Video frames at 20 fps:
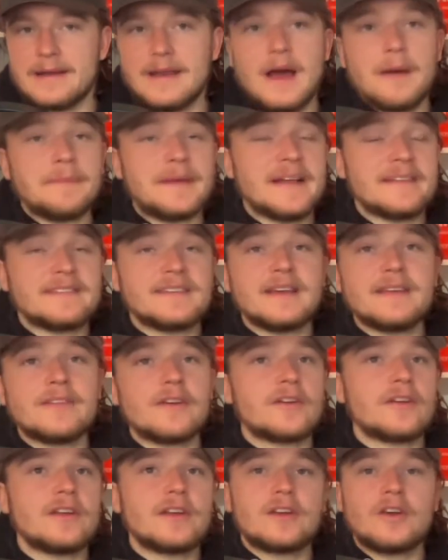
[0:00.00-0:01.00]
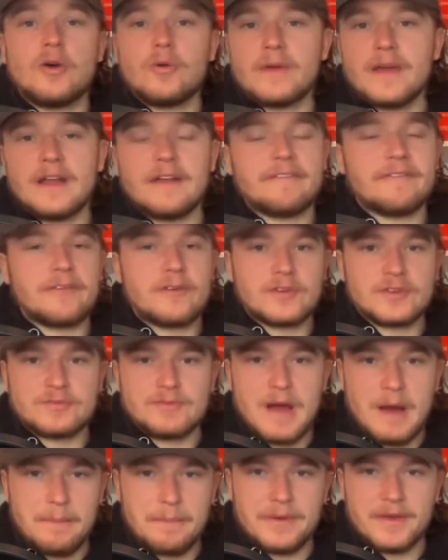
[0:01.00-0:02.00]
Now, I'm not saying they're going to go get a
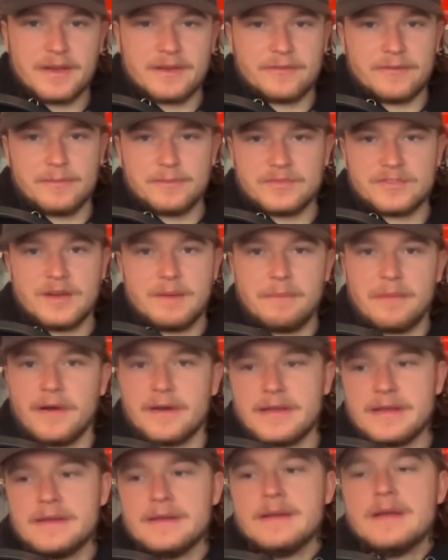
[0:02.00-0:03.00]
first-round pick from somebody,